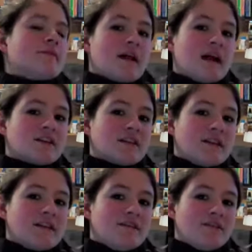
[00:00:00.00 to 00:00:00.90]

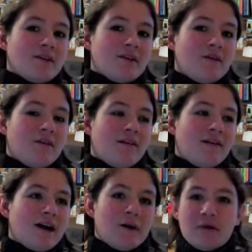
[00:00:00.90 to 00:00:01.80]
Actually, no,
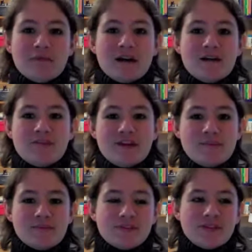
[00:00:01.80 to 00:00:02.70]
I won't run out of
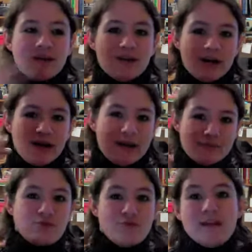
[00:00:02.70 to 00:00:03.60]
themes. I have
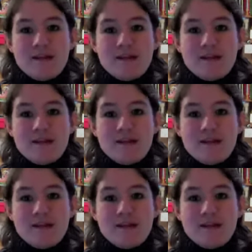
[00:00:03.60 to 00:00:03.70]
too many